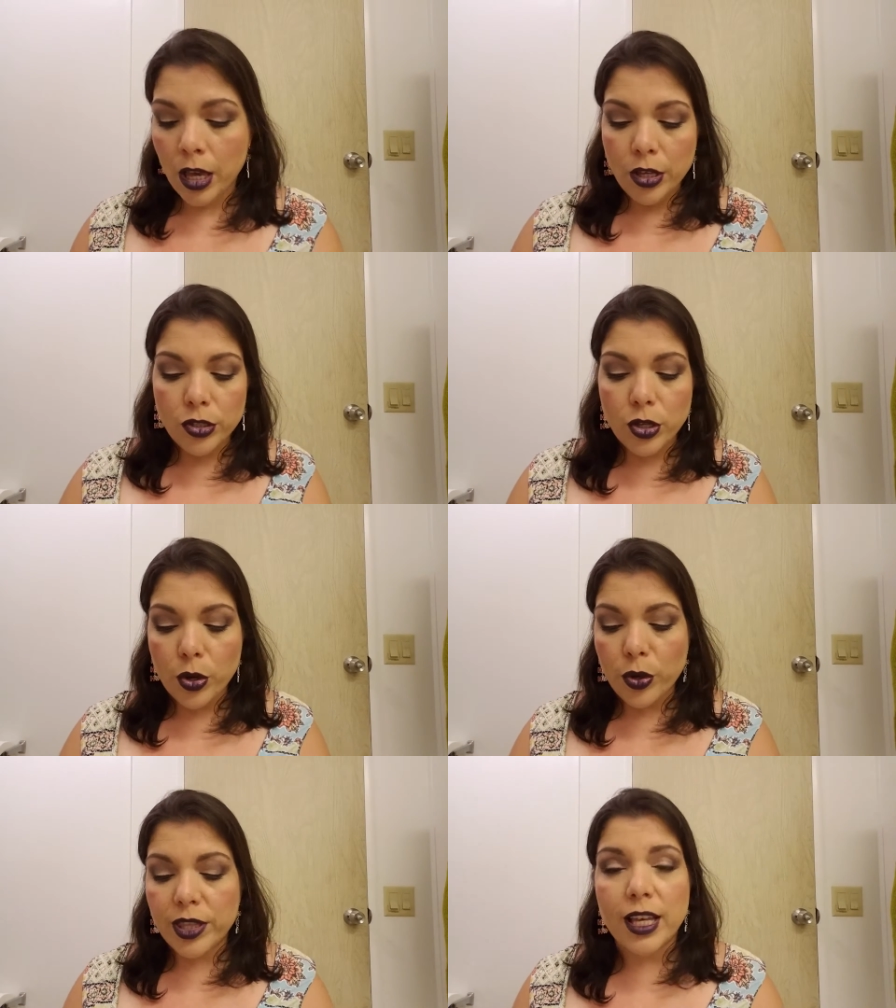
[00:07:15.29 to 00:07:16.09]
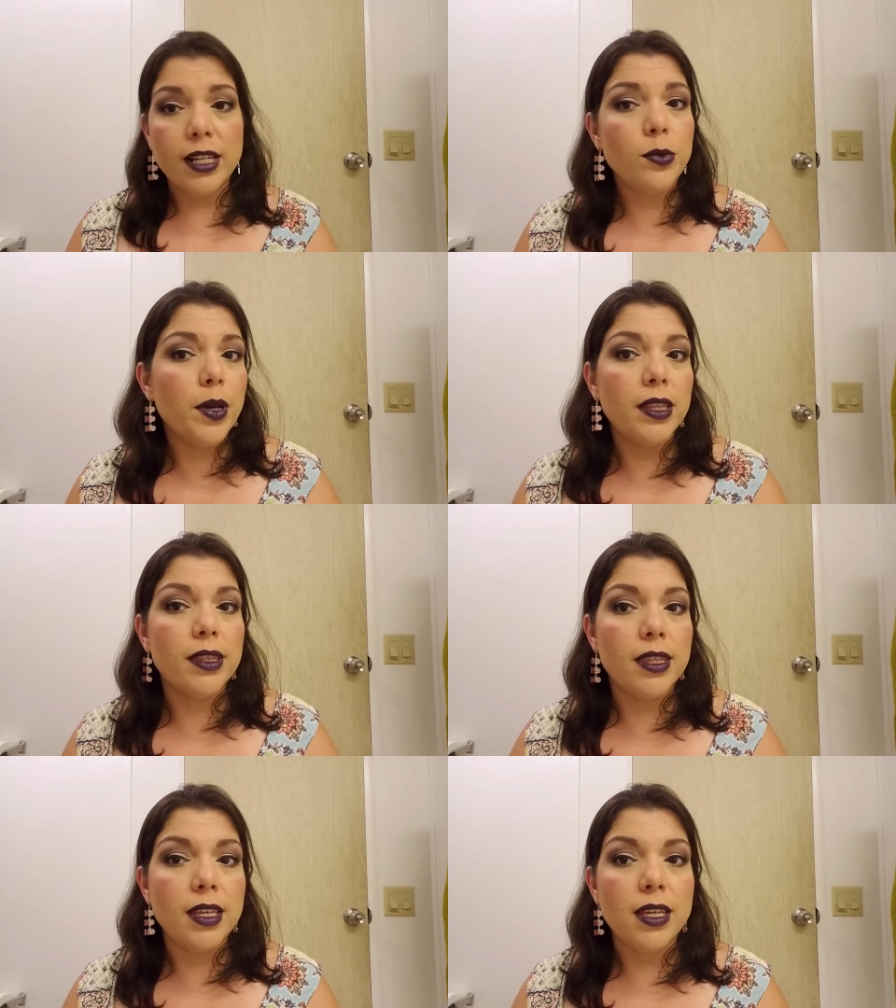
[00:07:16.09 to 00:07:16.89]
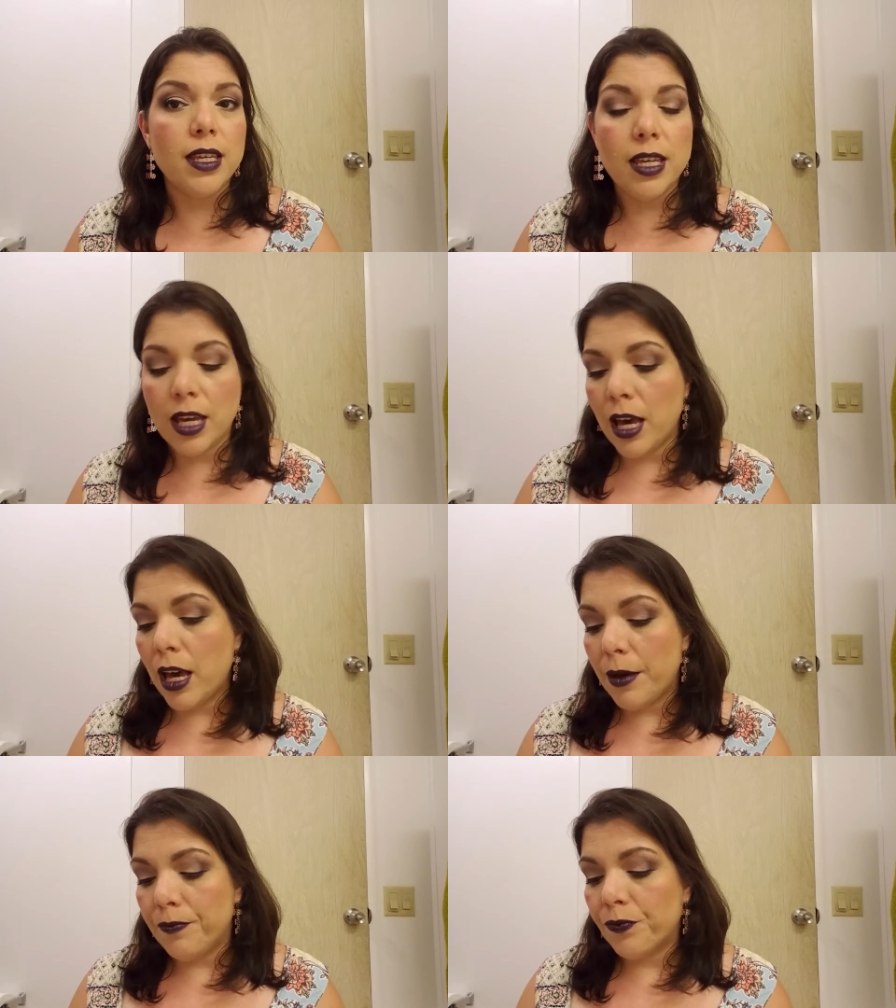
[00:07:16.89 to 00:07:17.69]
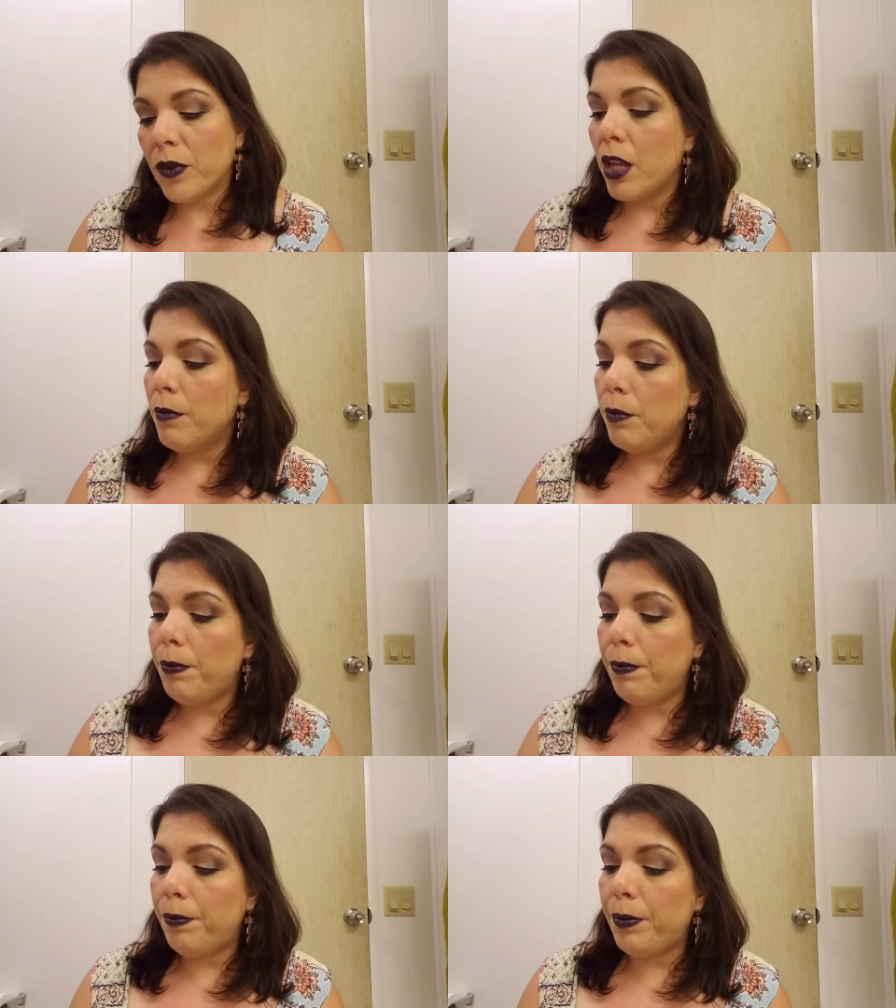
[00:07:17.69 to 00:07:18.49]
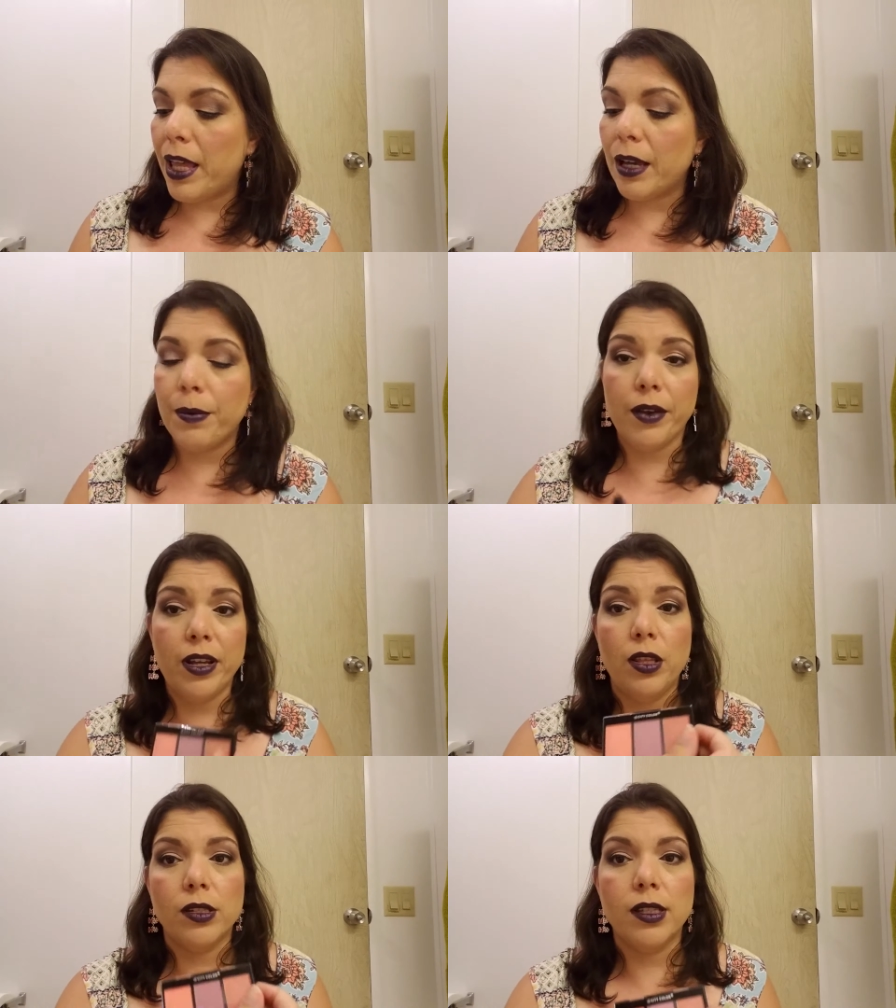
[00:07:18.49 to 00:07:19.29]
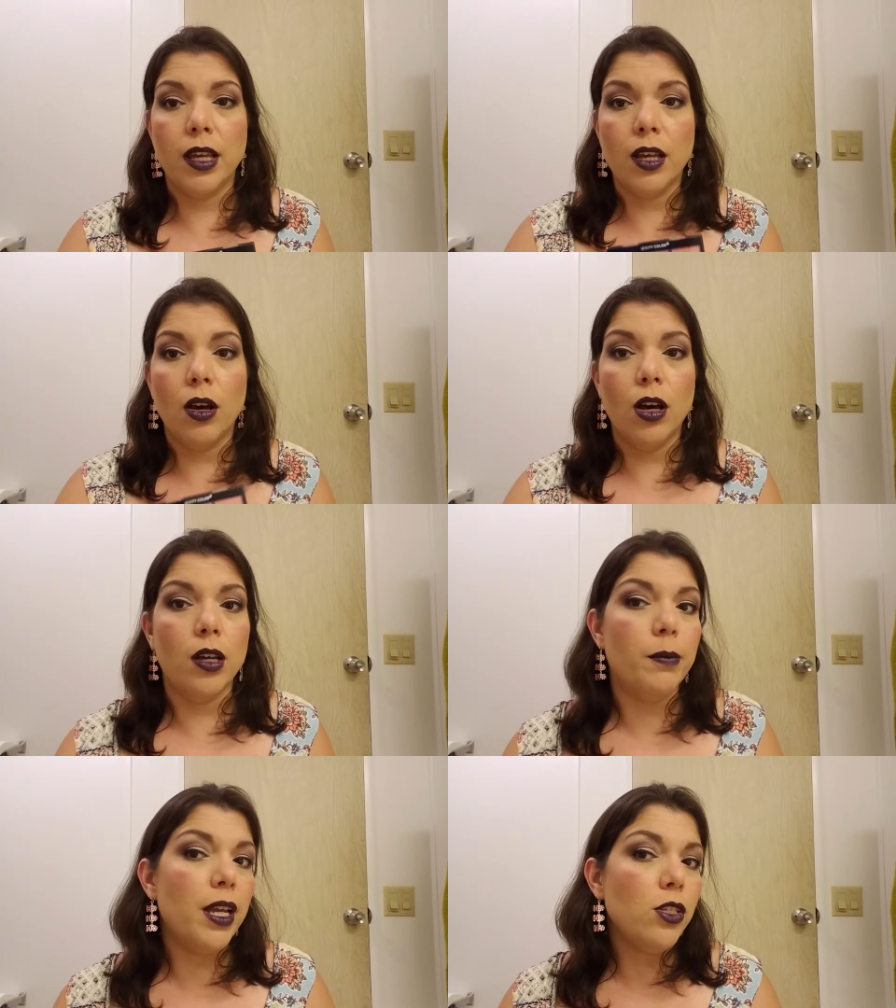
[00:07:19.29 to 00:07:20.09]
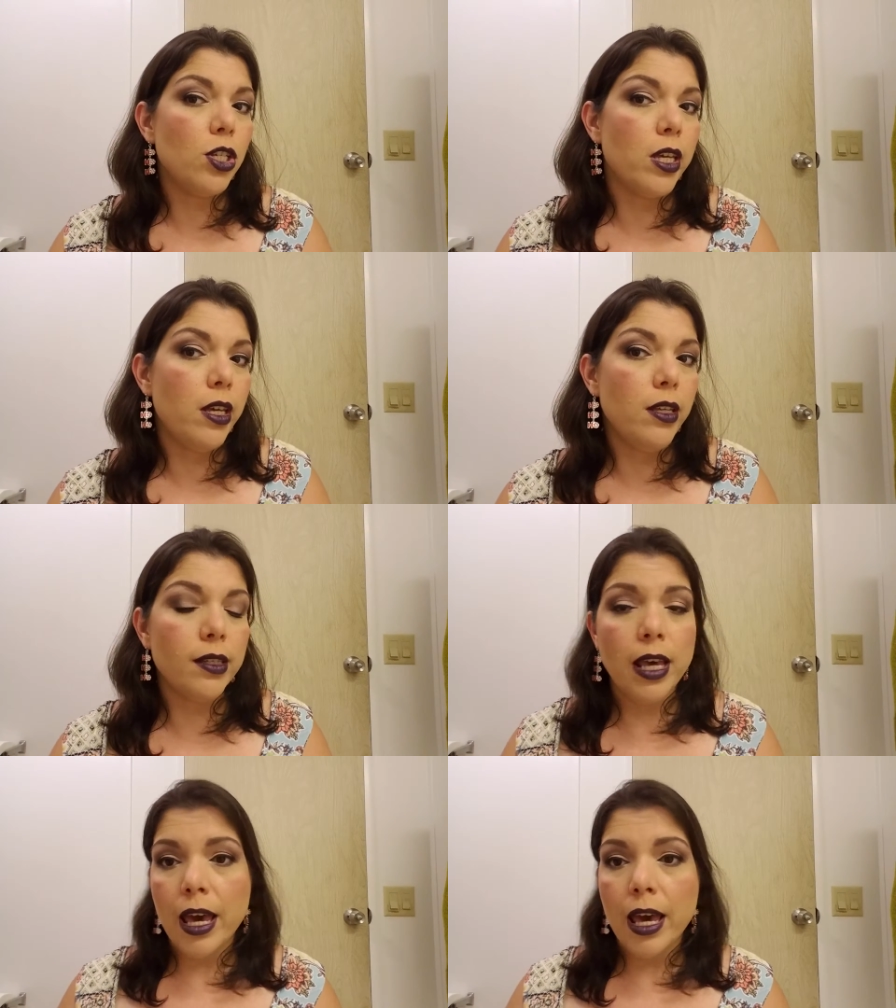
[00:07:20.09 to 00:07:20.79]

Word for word: So that is what the um, Blackberry looks like on my cheeks.